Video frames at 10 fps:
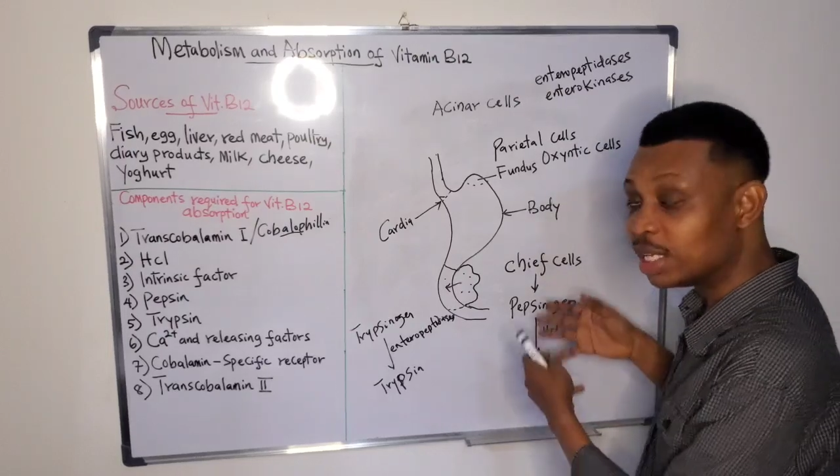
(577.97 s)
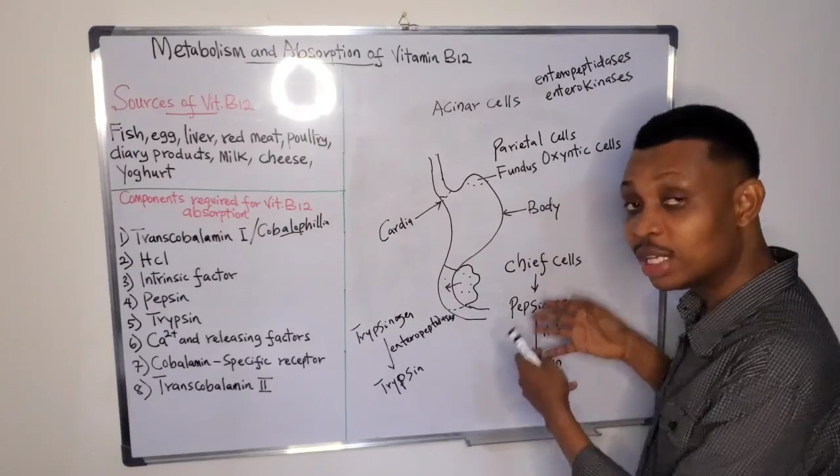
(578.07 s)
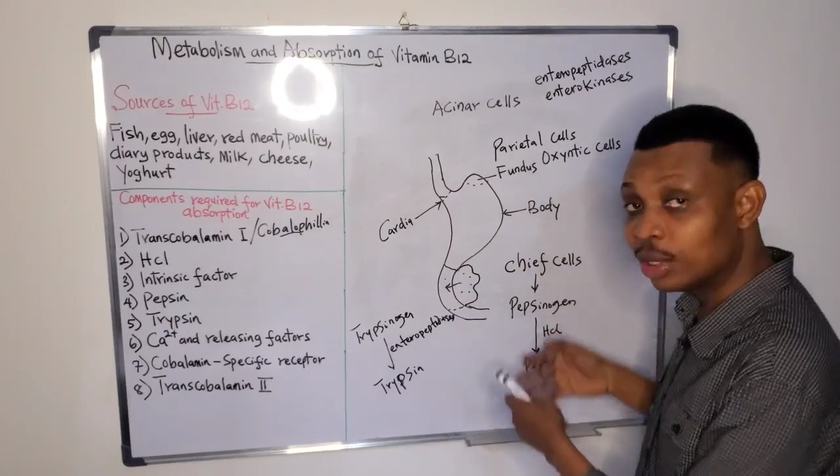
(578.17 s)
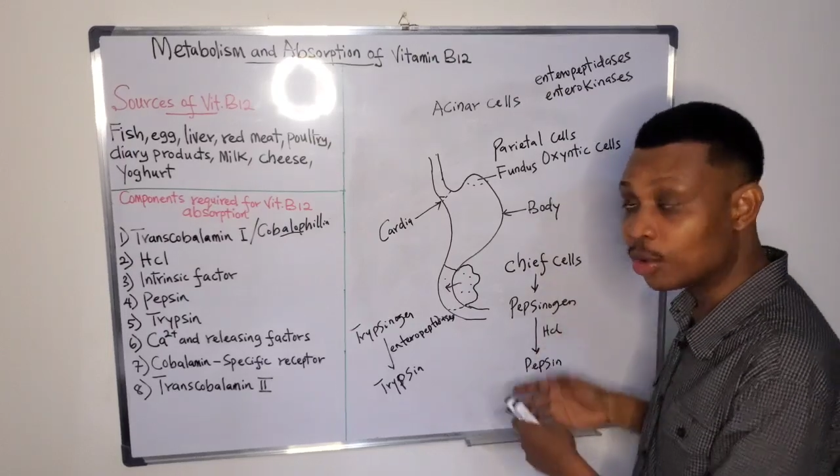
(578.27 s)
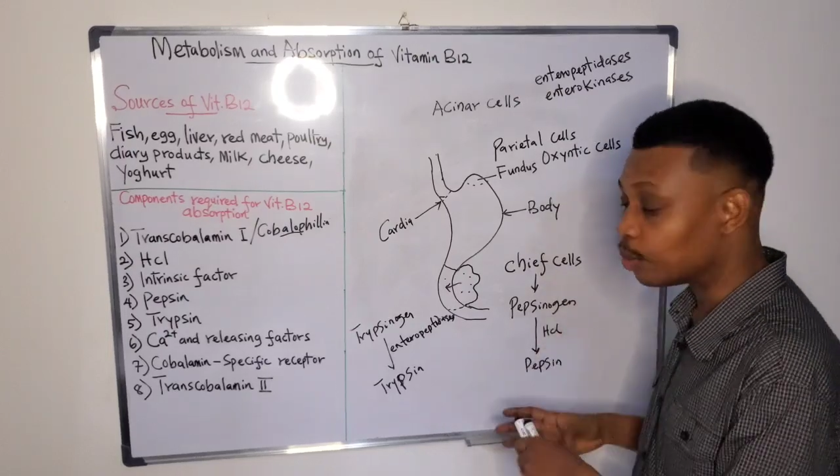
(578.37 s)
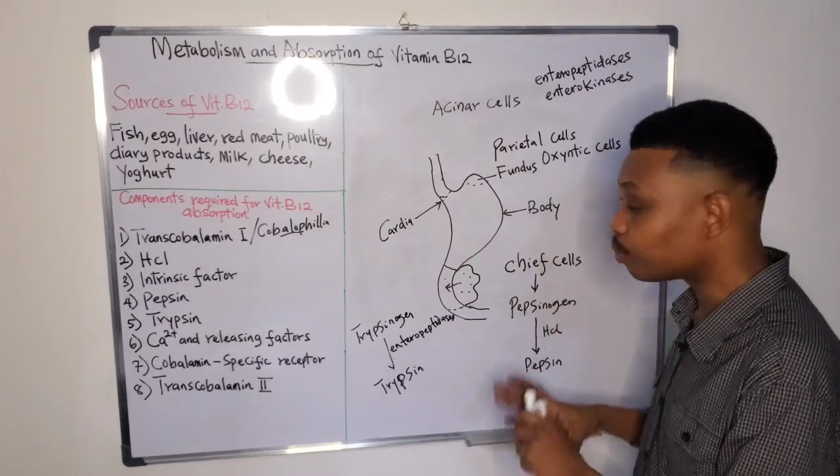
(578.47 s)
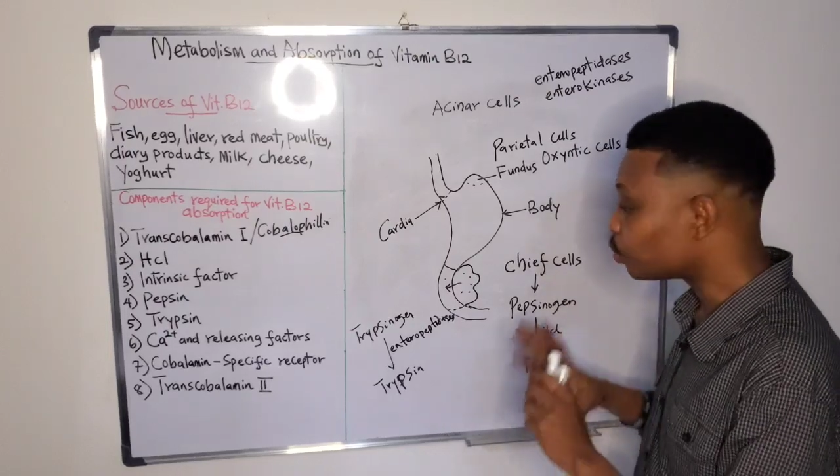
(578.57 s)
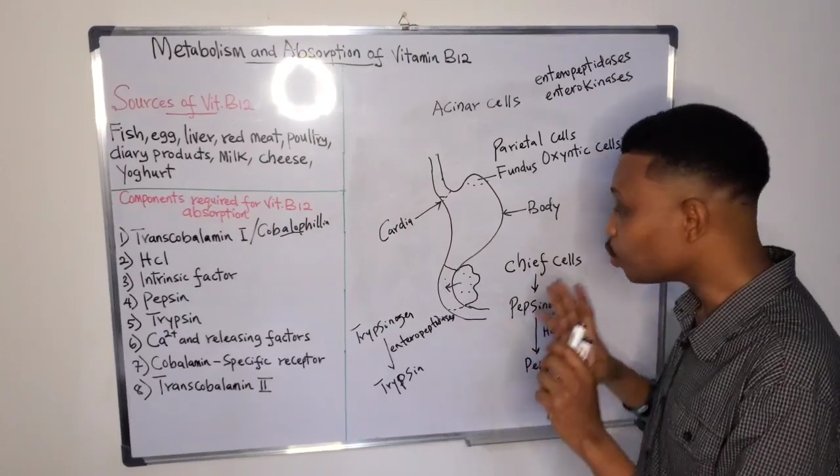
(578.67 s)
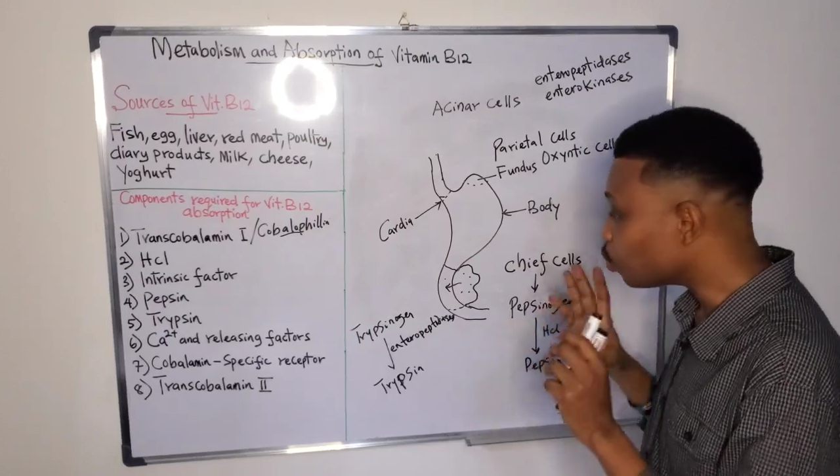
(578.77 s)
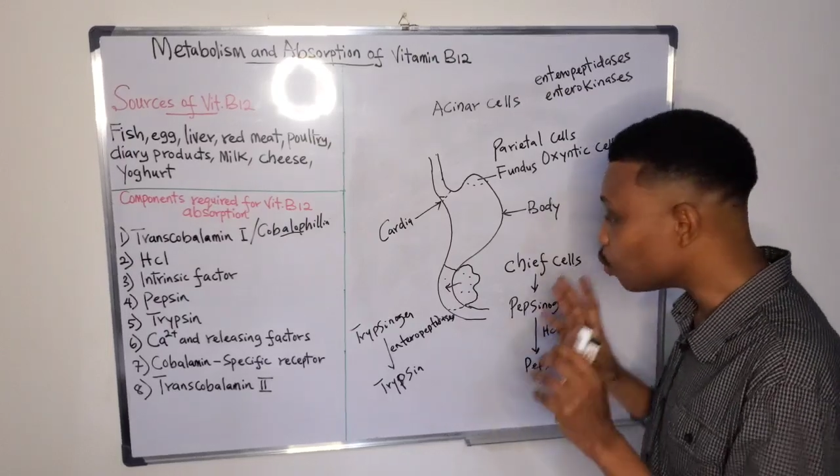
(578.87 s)
ileum
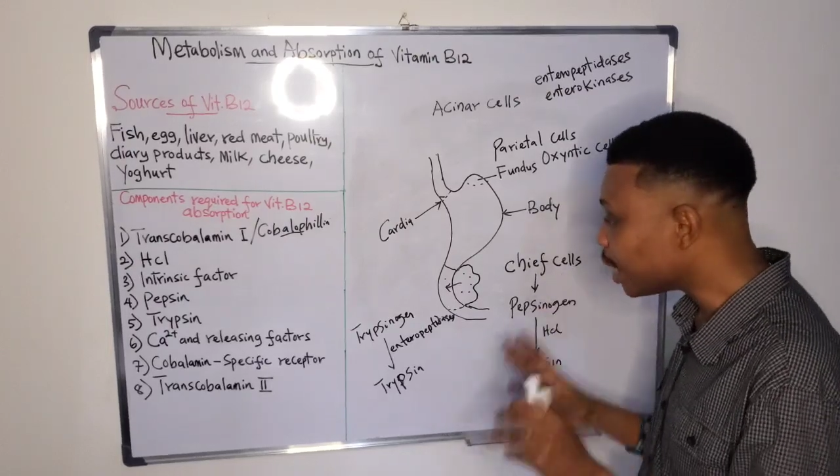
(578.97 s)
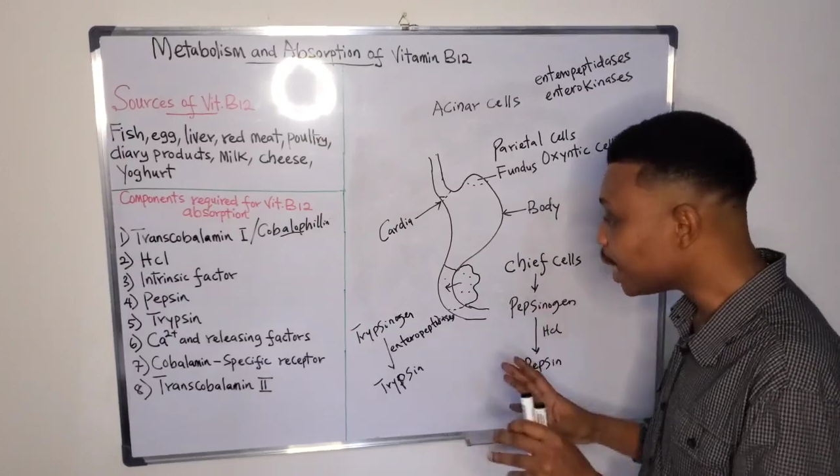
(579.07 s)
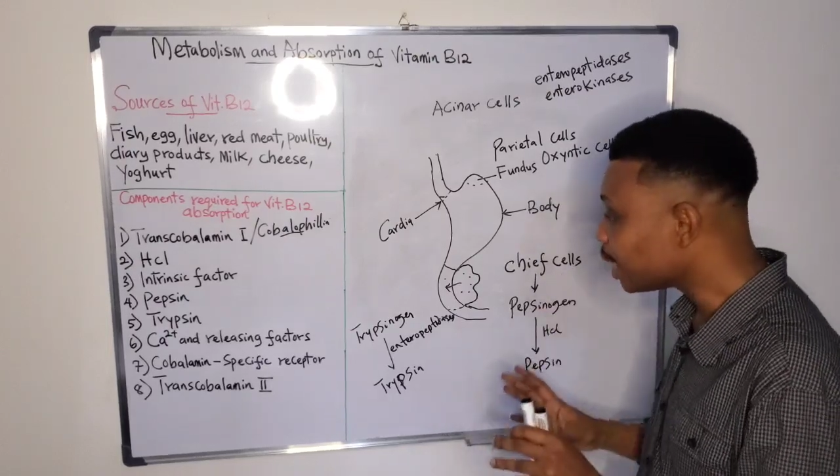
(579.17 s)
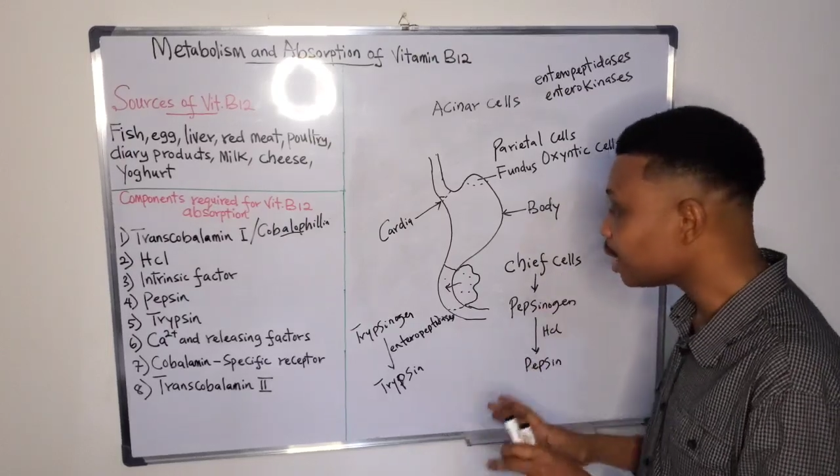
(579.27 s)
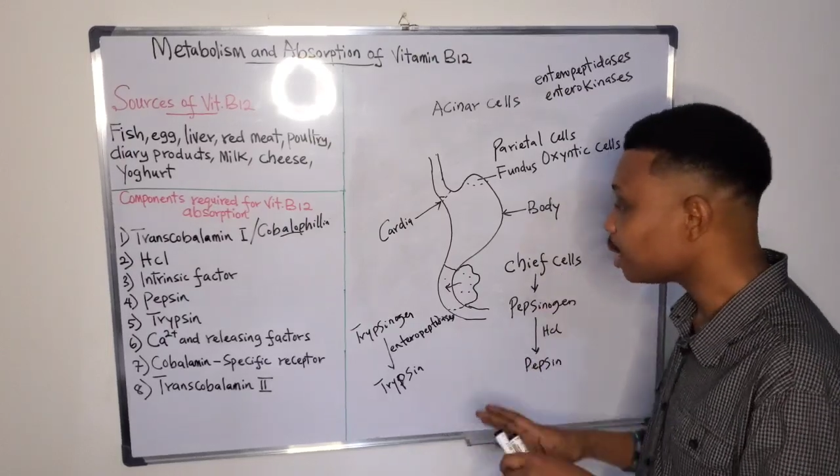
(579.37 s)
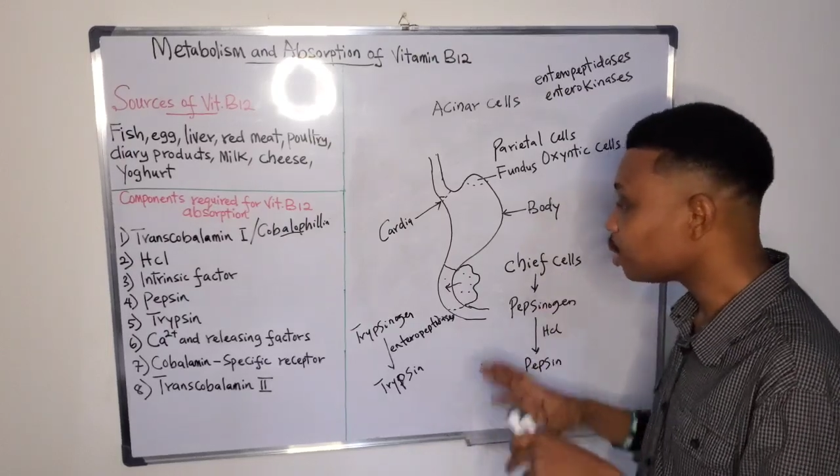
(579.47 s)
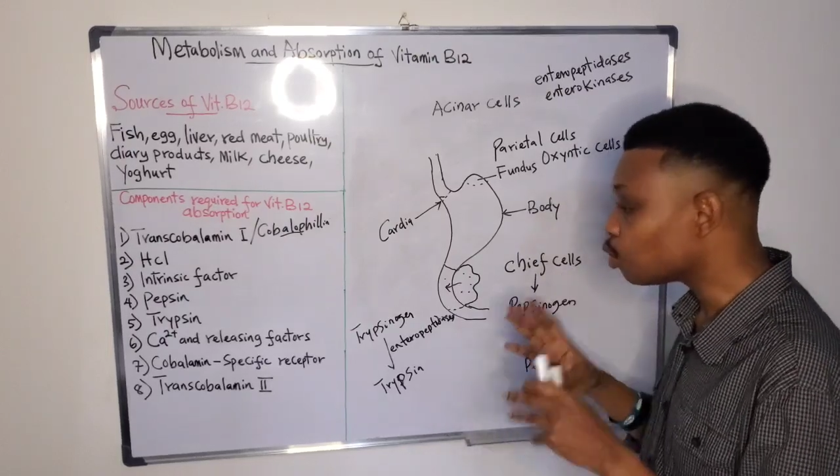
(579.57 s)
where